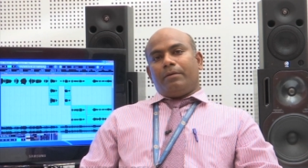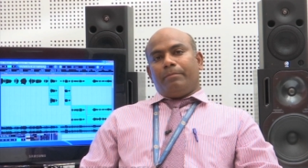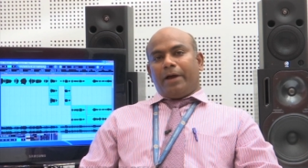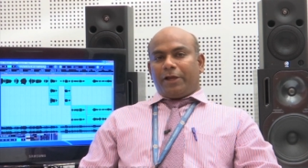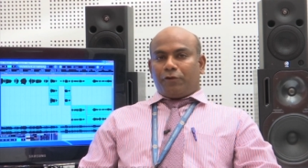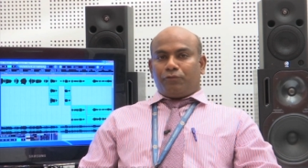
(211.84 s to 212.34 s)

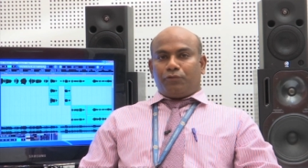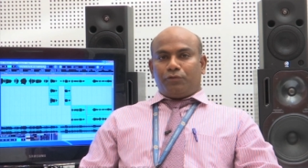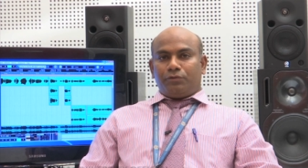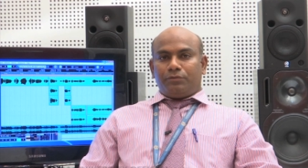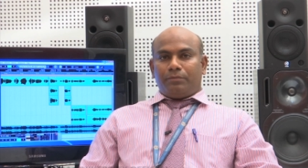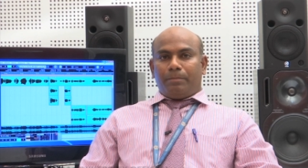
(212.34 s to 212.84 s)

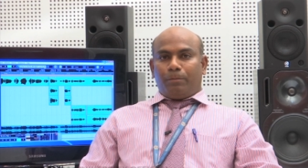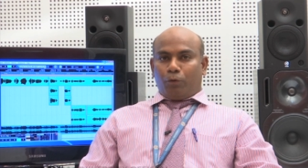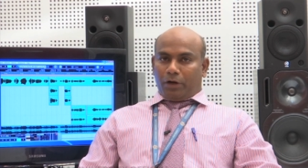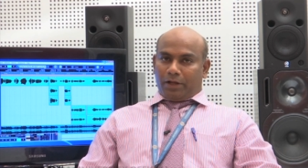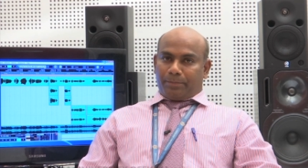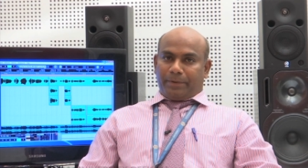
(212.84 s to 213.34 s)
Microphone
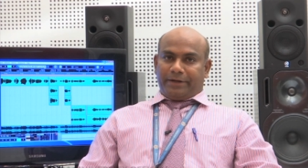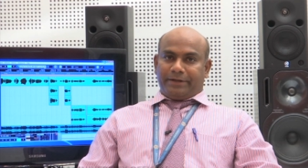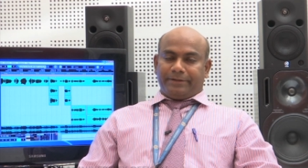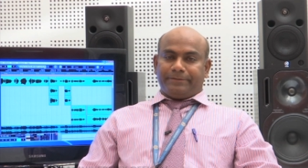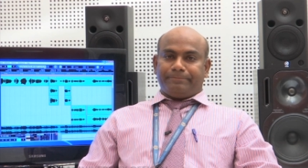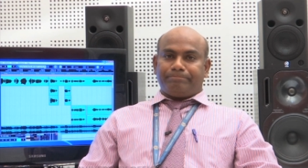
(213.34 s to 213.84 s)
polar pattern.
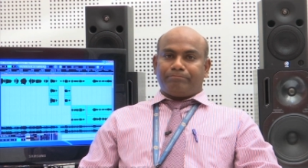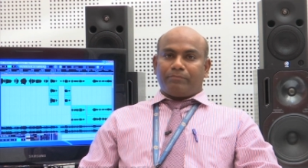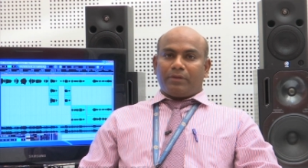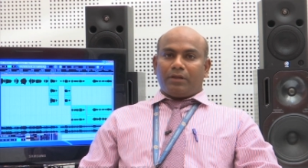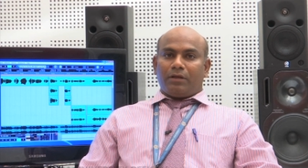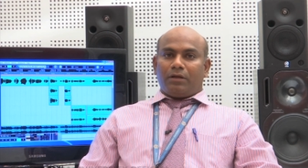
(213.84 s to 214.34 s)

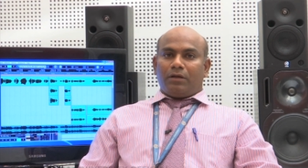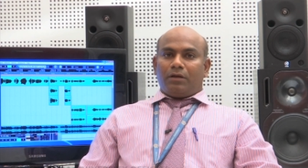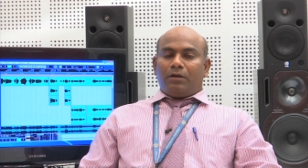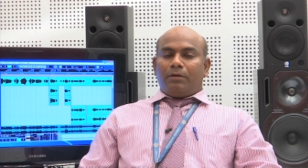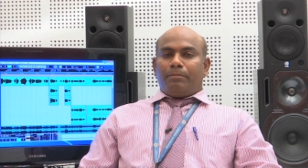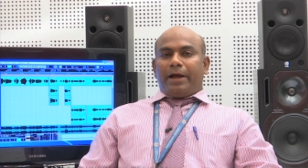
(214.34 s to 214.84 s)

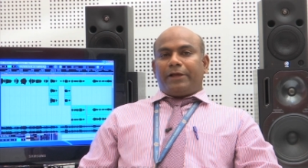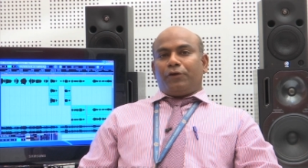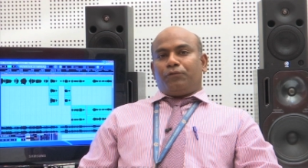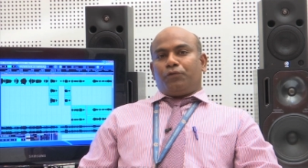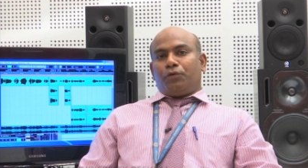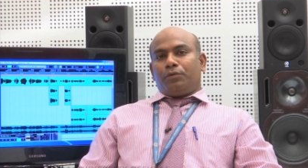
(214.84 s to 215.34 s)

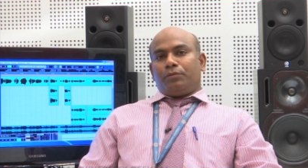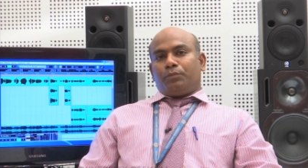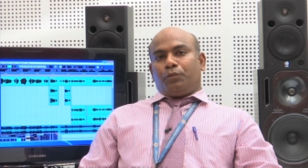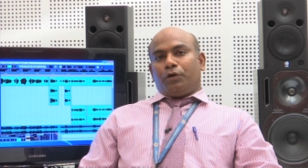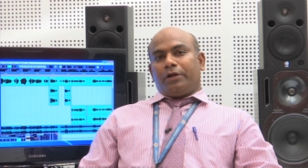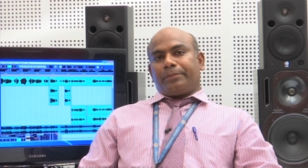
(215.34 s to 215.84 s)
Microphone
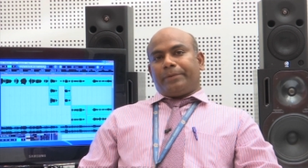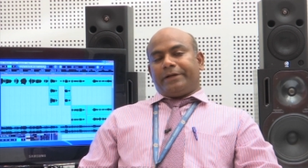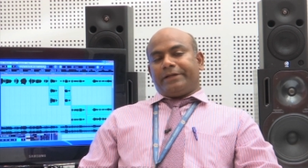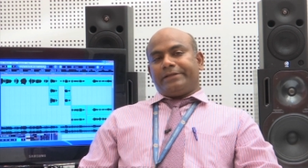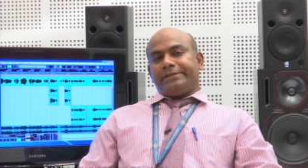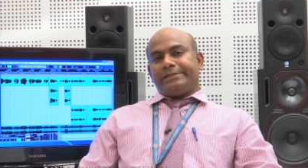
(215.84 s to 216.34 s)
polar
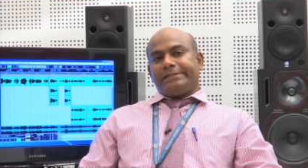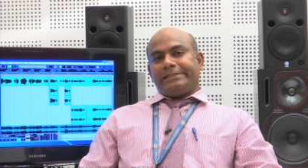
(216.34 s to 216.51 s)
pattern